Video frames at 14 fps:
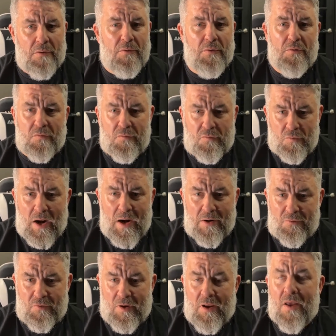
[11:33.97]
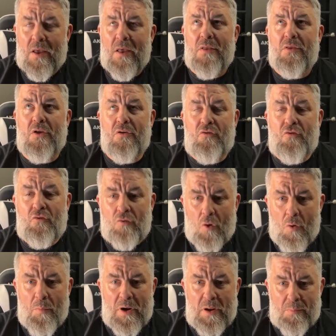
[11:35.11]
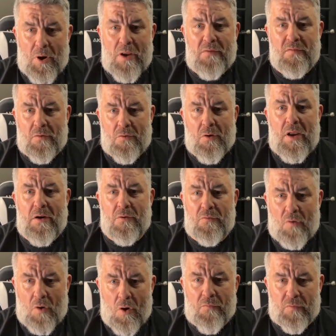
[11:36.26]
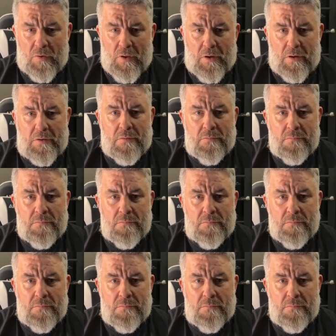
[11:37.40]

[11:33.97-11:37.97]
there's a strategy that so many brands and creators overlook.